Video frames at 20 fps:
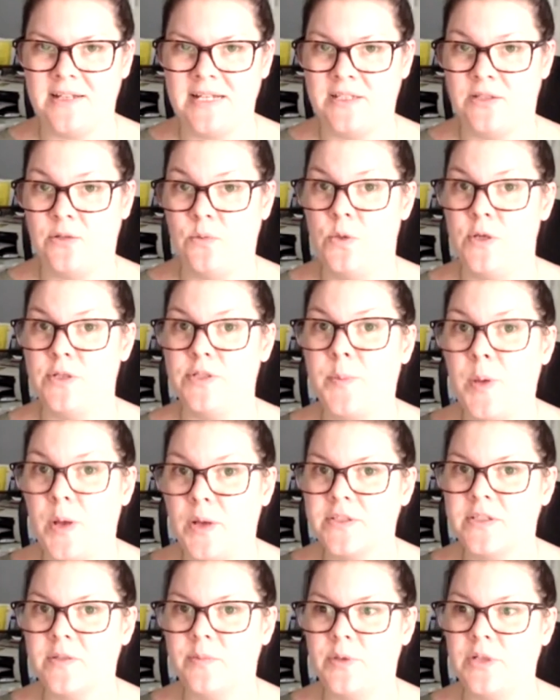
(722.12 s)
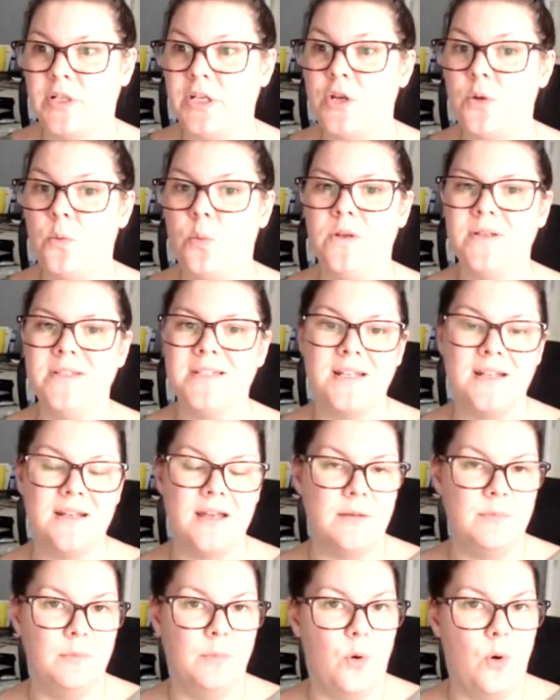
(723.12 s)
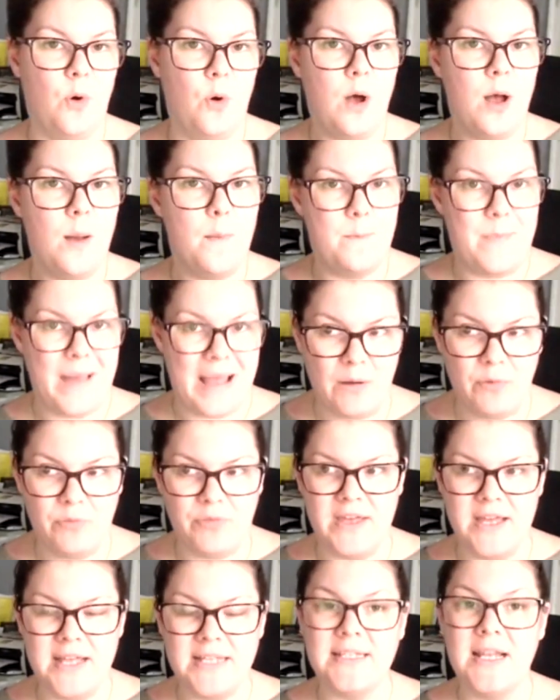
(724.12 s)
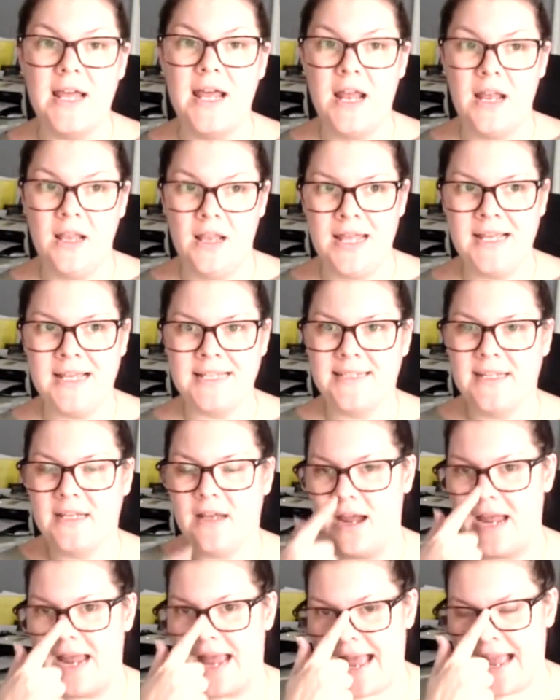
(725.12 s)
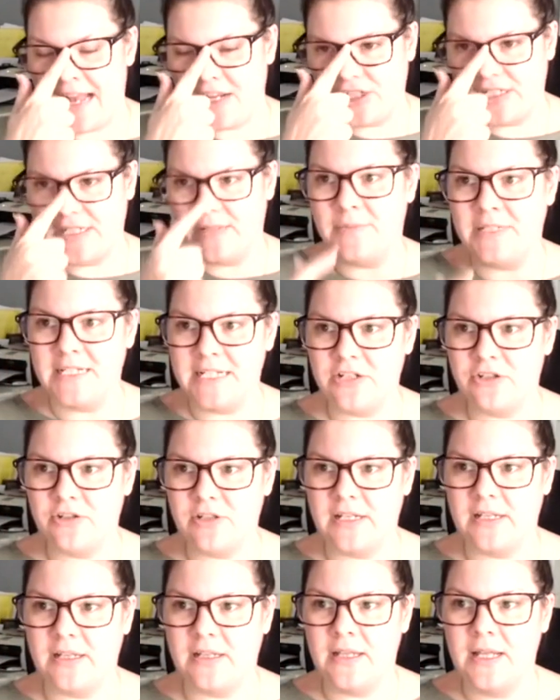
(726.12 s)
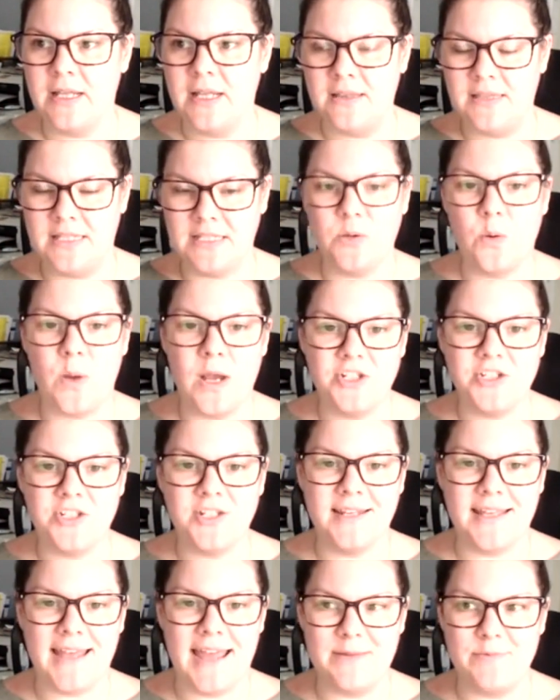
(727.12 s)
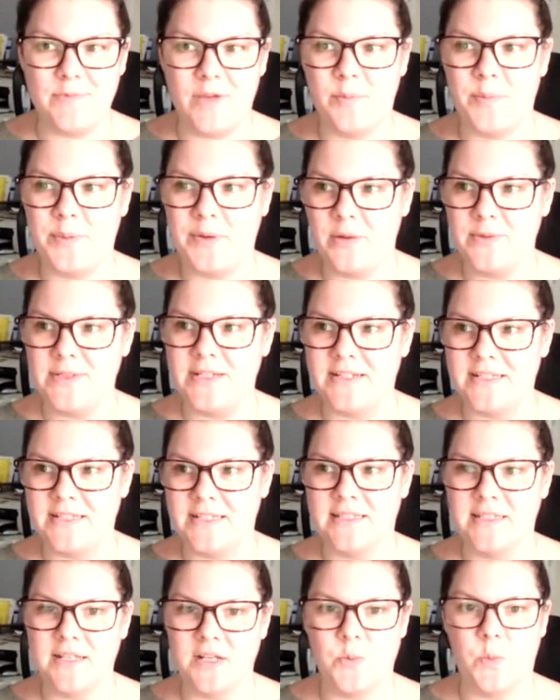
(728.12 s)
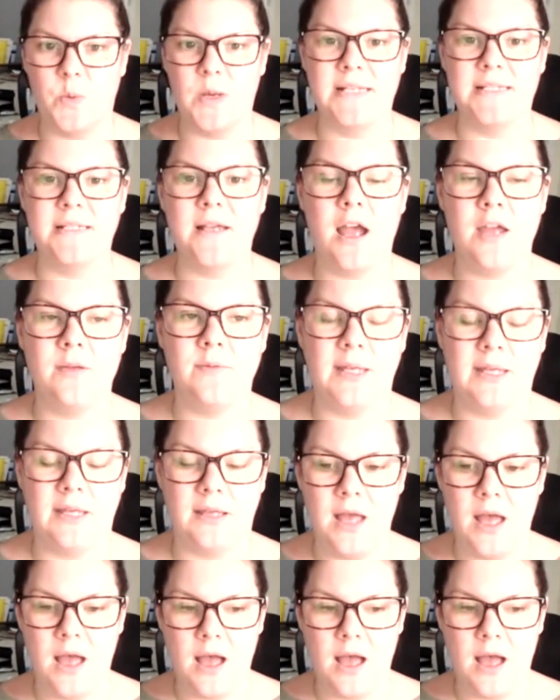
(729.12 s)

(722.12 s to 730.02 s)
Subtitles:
into what's possible, and you want to learn more about this, like I say, I actually am literally, this question came up and I was like, this is such weird timing.